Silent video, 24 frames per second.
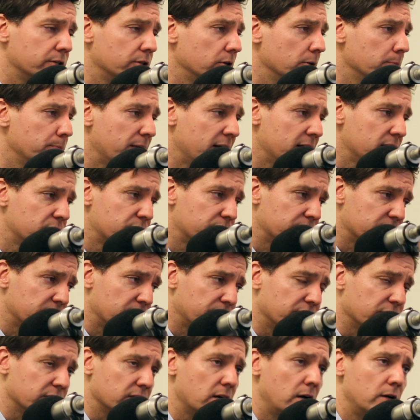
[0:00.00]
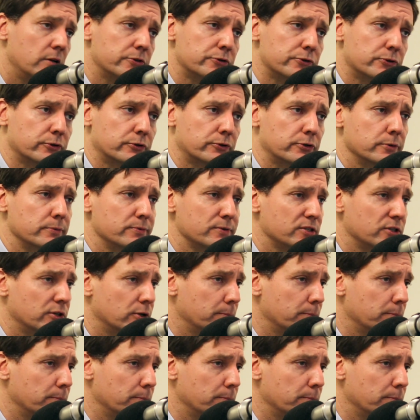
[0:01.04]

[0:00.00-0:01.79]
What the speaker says: There are beds for different cultural groups.